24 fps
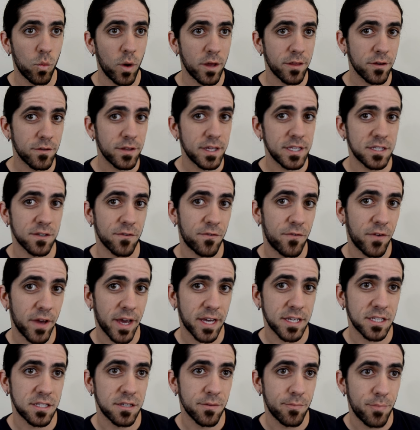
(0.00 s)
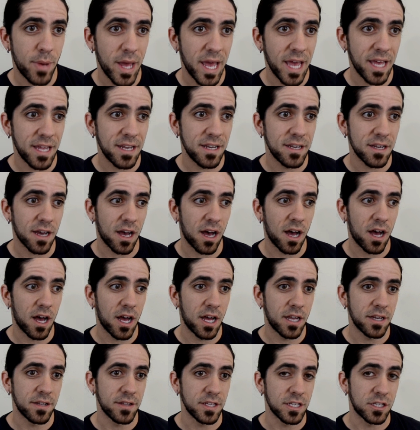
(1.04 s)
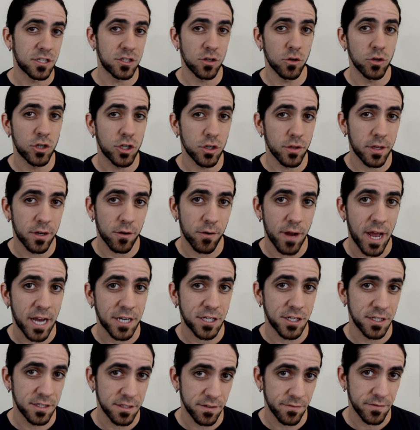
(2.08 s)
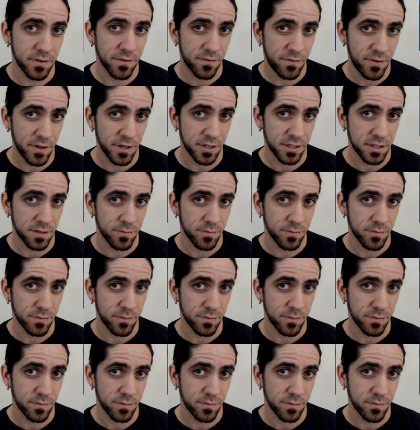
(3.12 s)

whether these effects depend on the social interactions of the fish